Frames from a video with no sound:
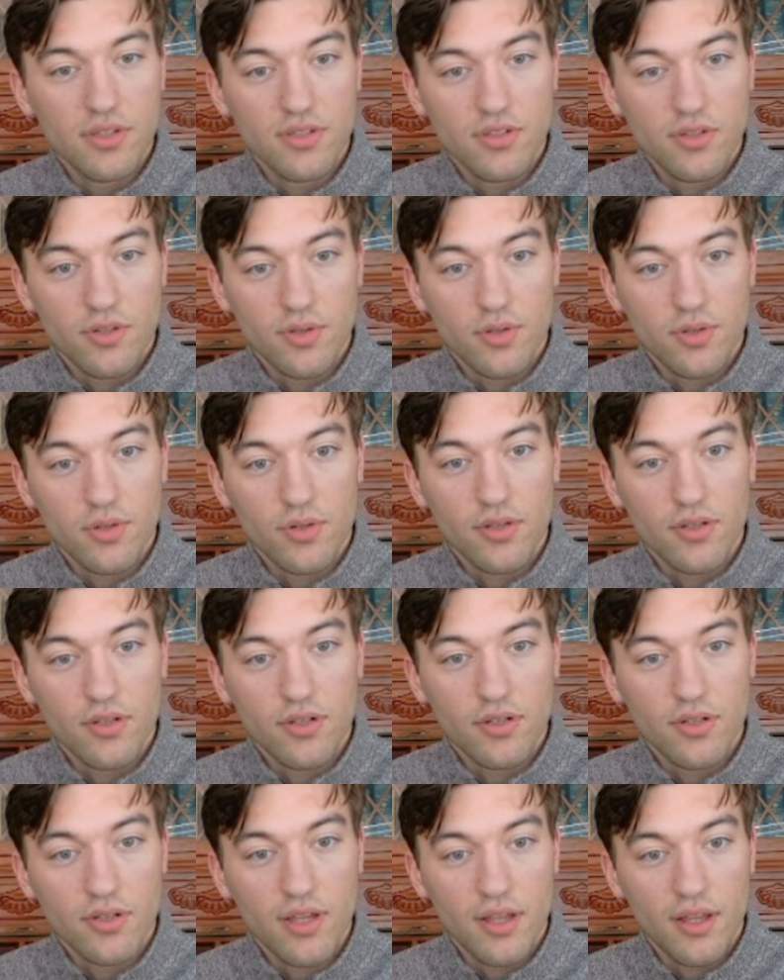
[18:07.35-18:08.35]
so
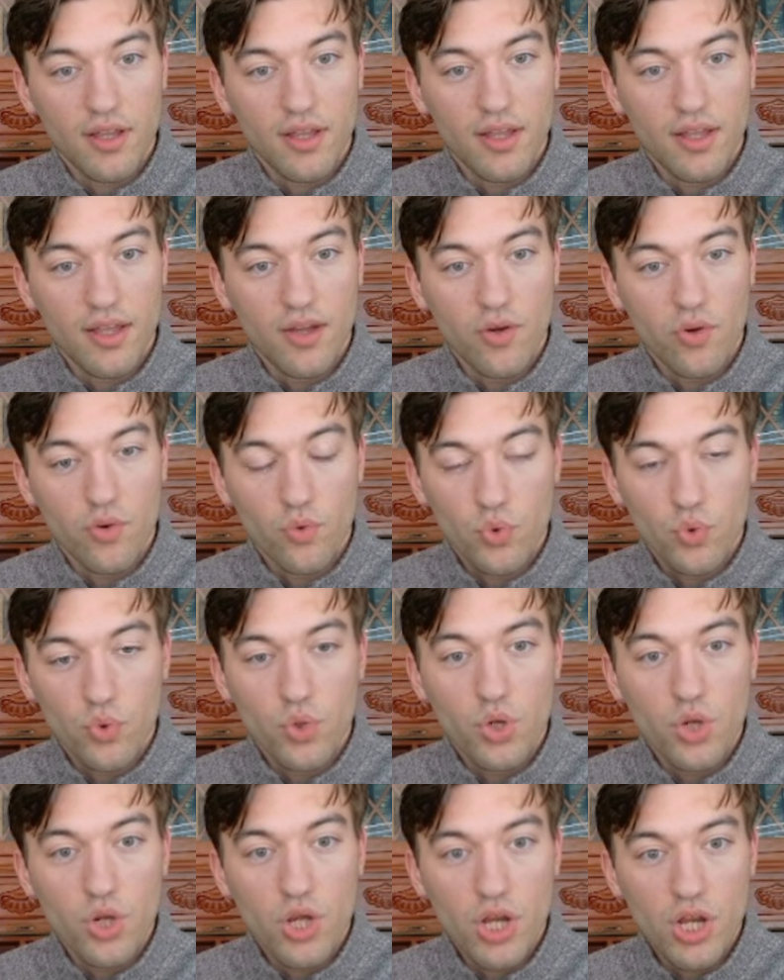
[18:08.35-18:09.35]

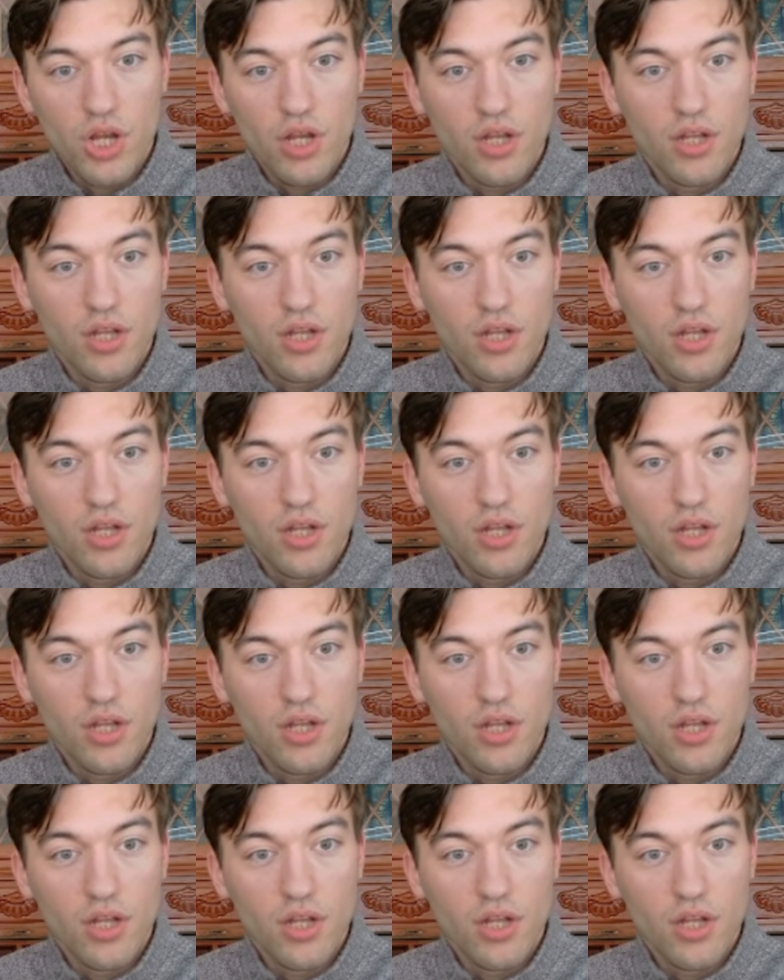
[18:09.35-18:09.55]
un,